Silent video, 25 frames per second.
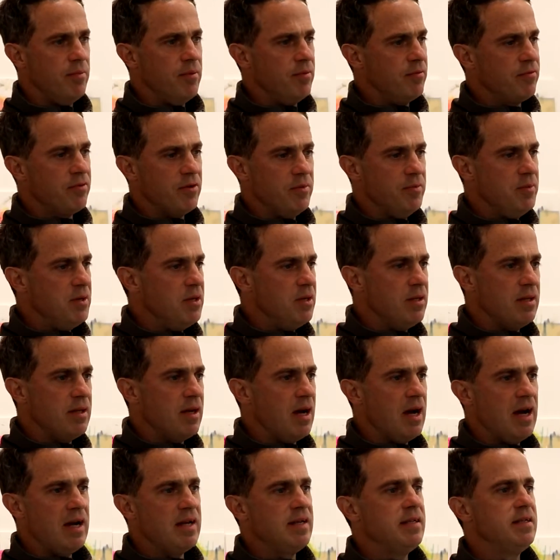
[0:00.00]
For
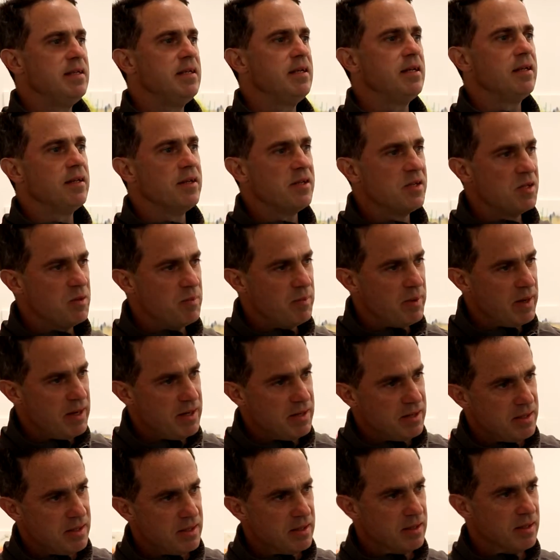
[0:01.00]
me, ideal is a
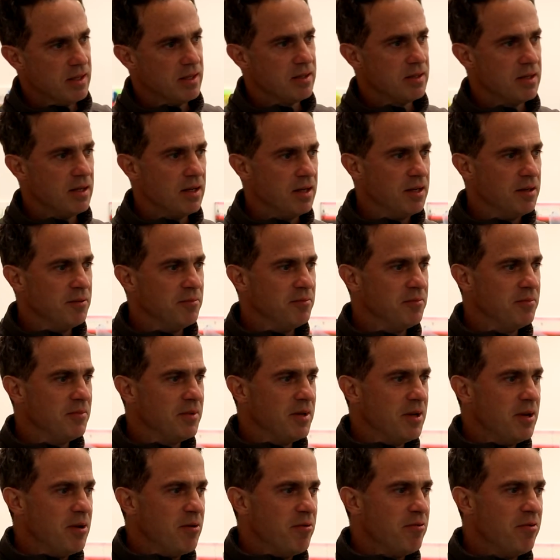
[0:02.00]
painting that
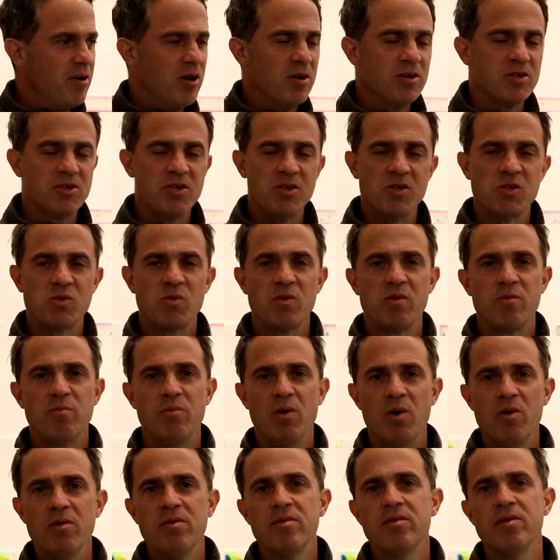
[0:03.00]
functions with
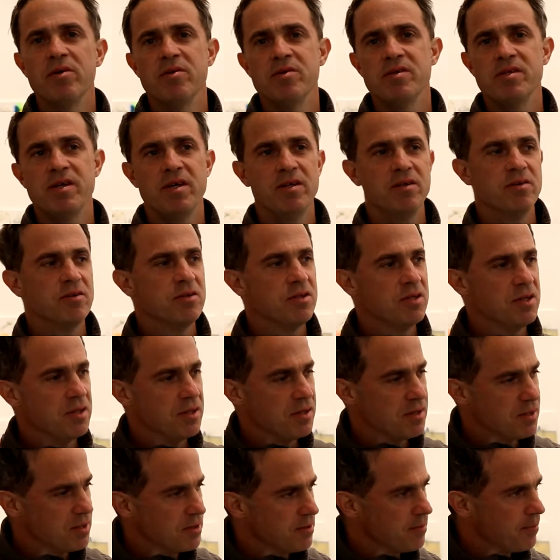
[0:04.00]
both those
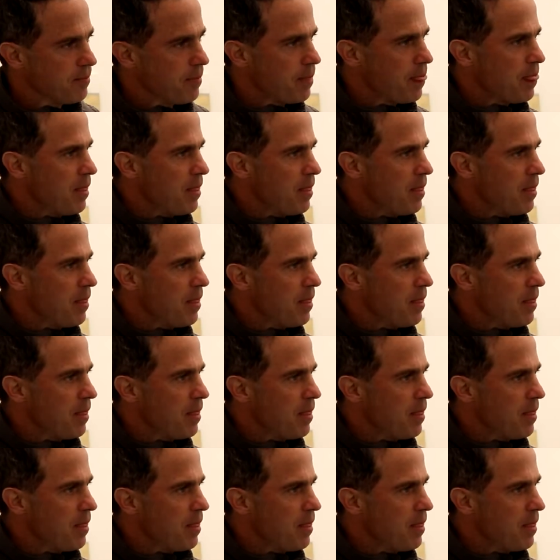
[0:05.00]
energies.